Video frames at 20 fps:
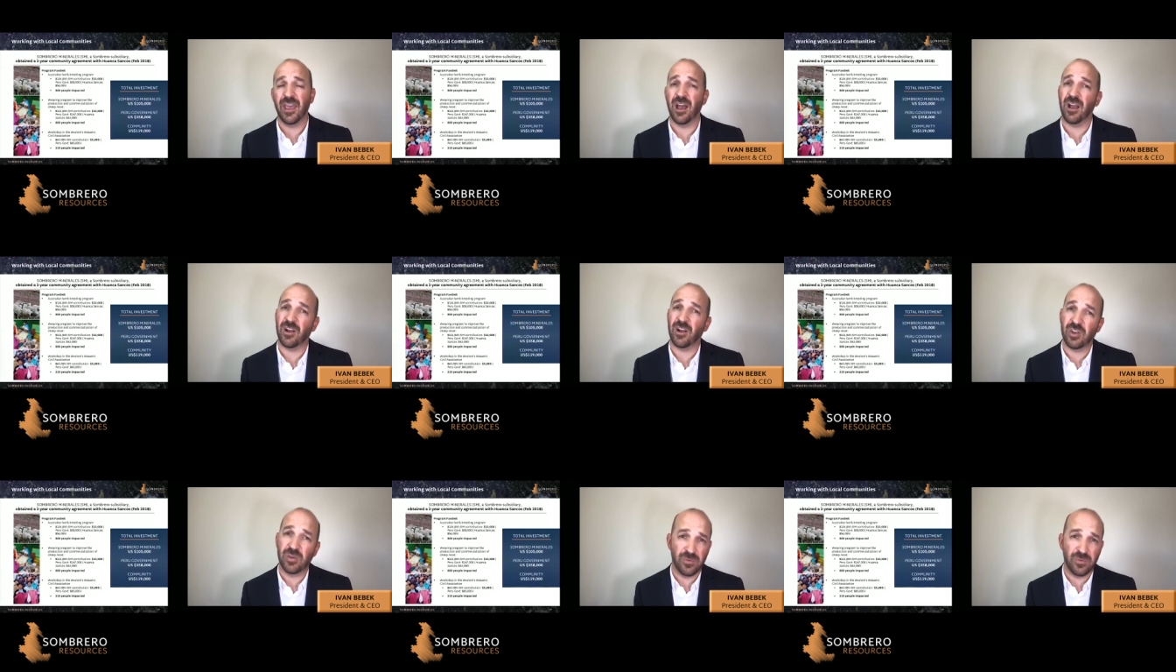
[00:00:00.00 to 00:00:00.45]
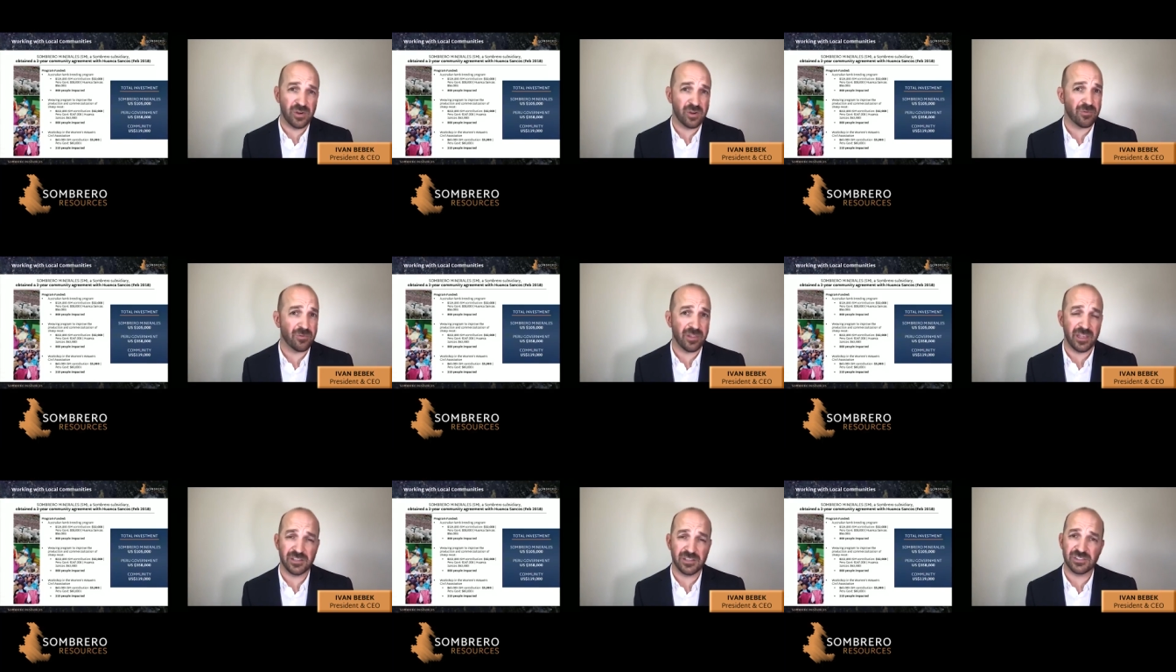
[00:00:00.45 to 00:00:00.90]
a community
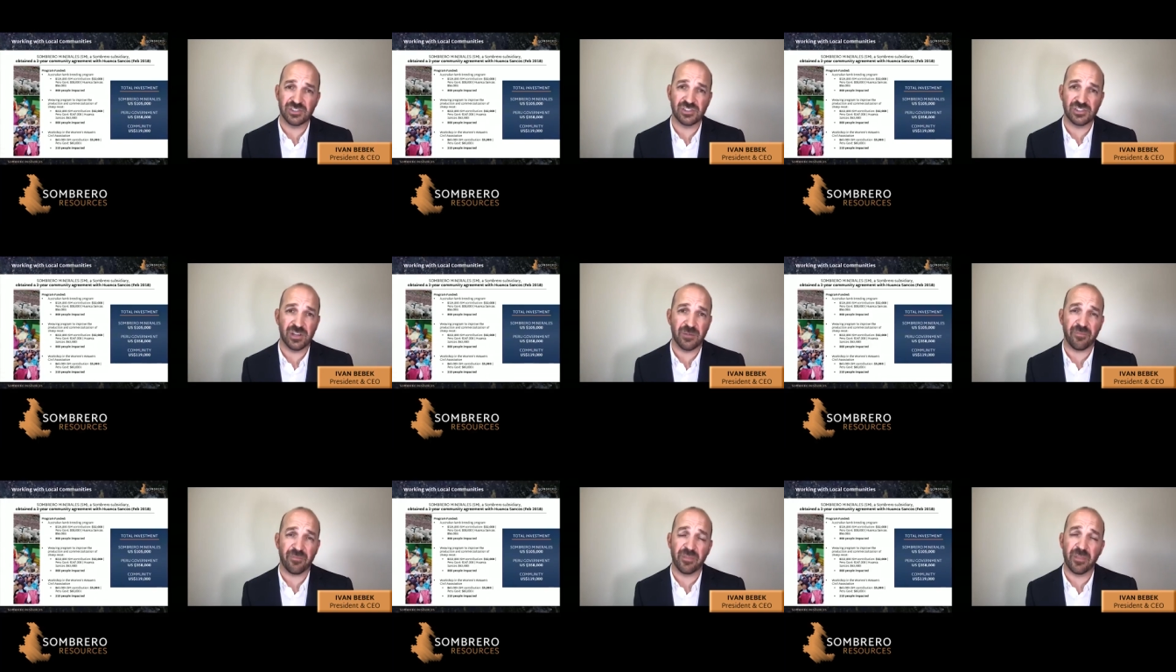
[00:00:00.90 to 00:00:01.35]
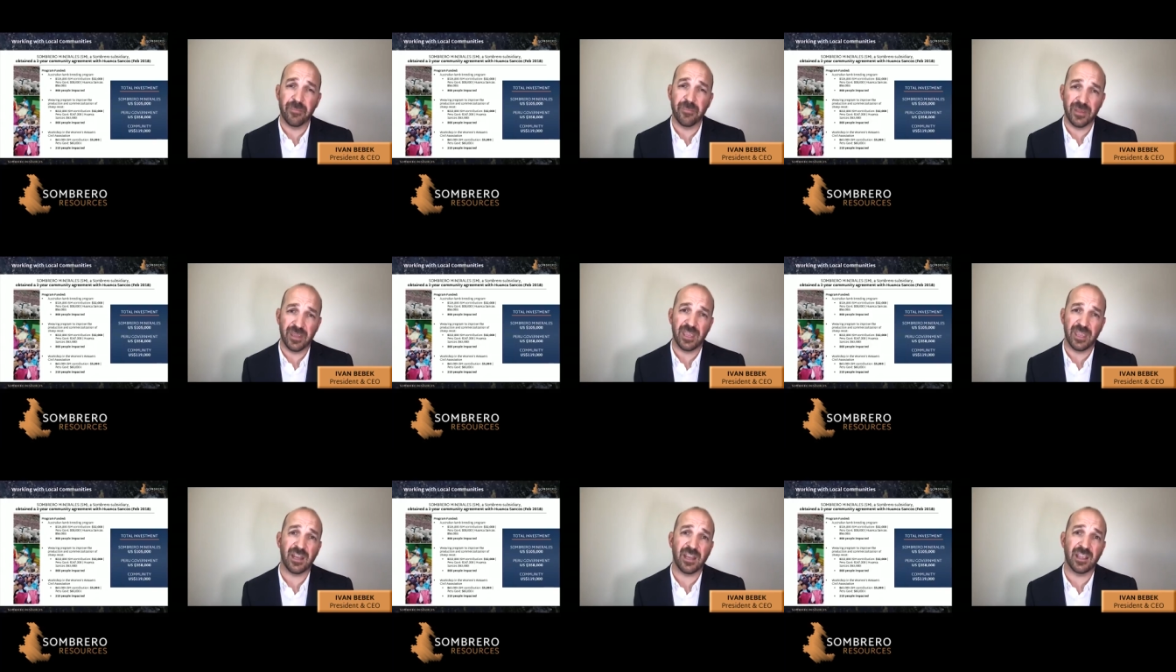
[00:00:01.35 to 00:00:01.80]
relationship from the
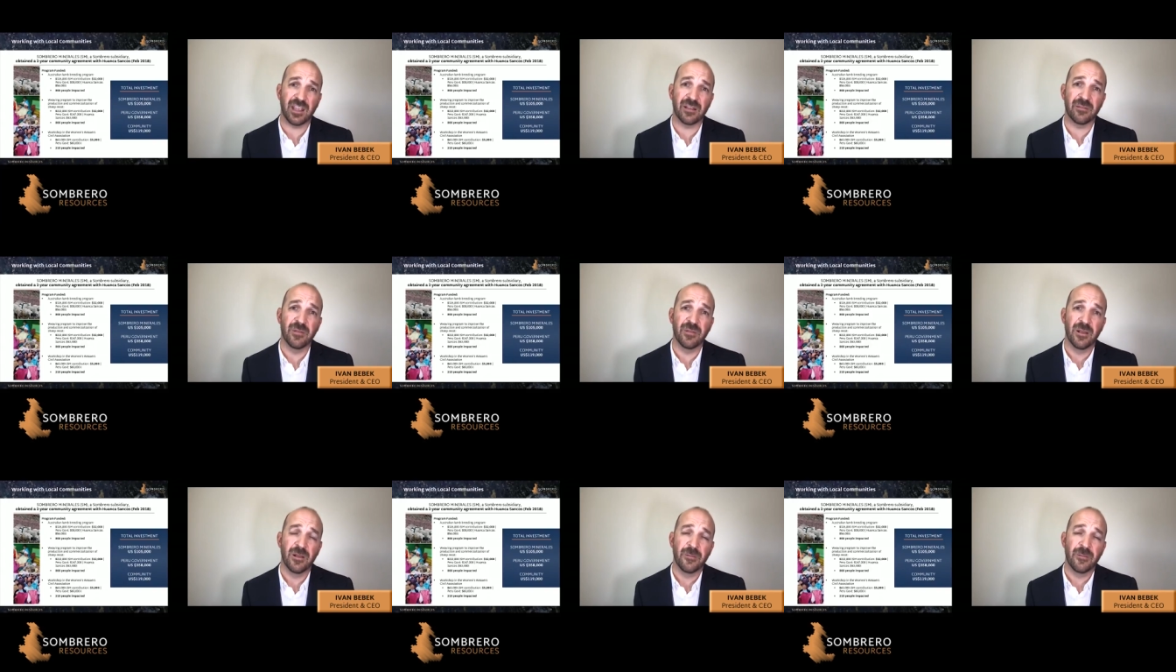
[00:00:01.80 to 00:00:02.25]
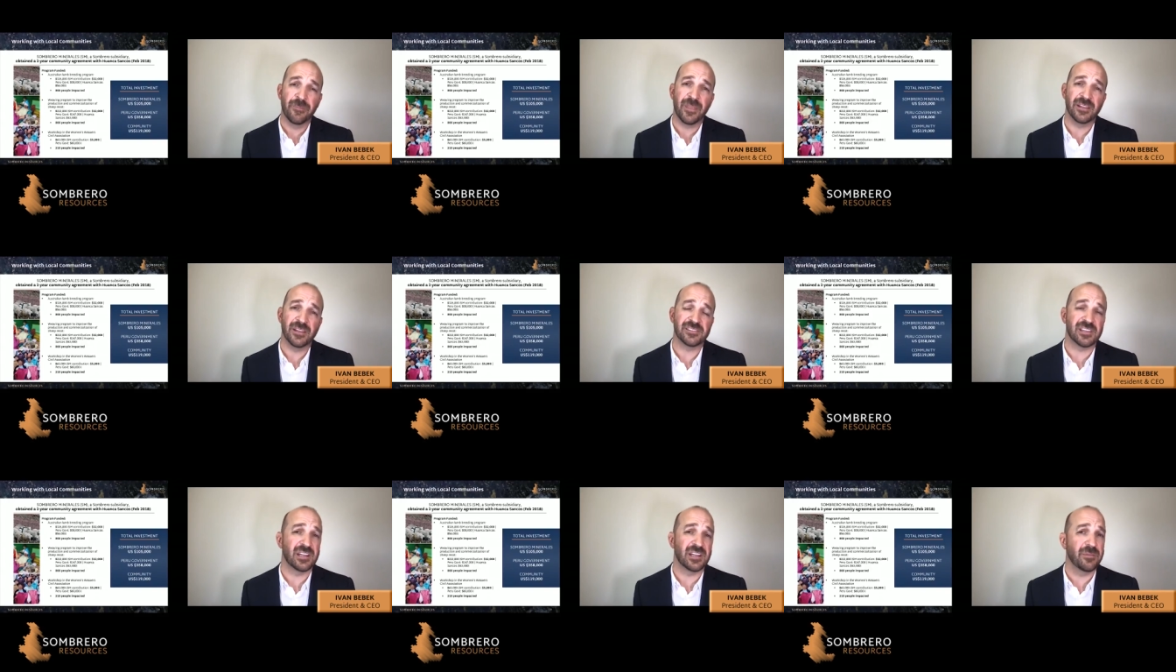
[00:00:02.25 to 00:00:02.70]
beginning
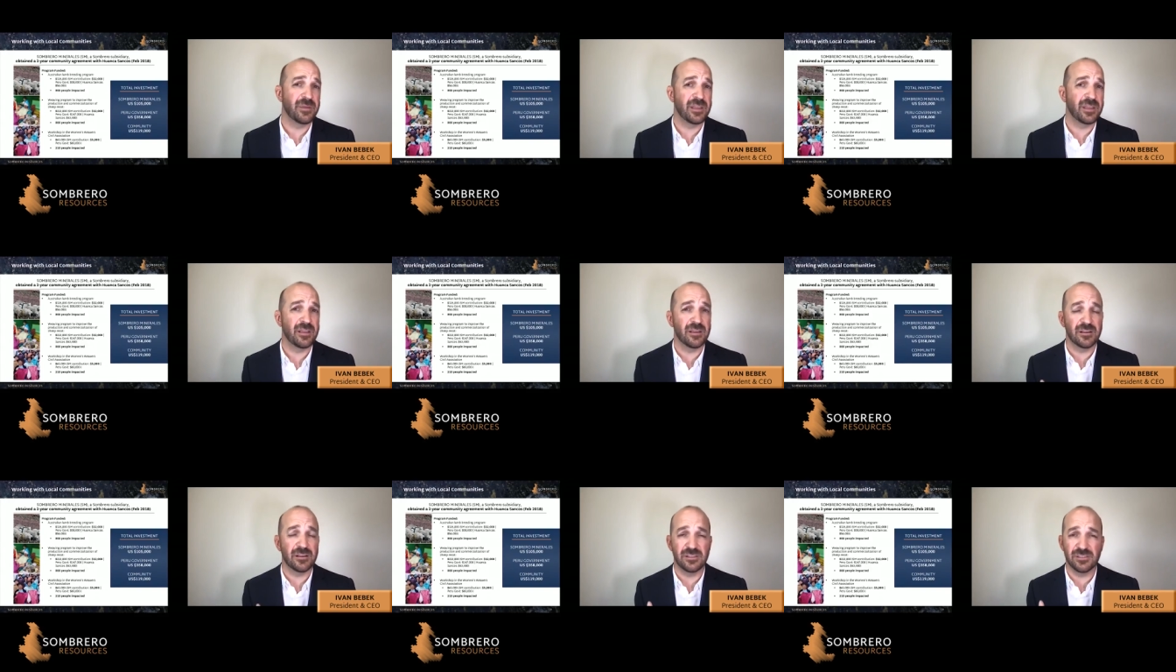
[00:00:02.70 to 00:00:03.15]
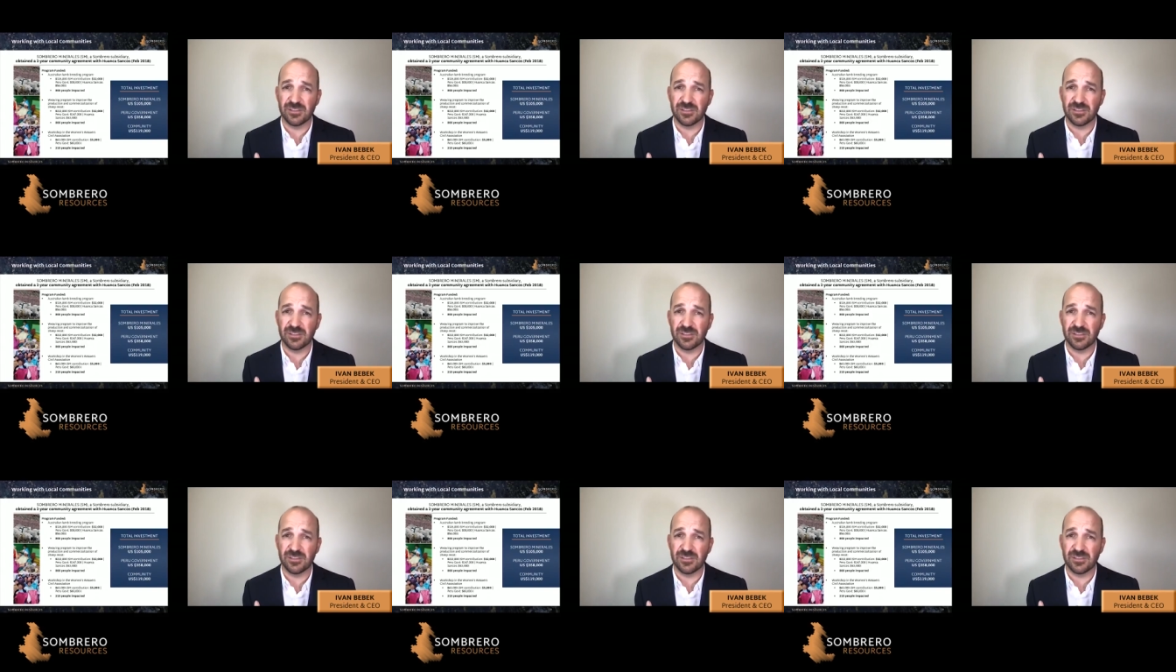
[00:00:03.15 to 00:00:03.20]
that's going to be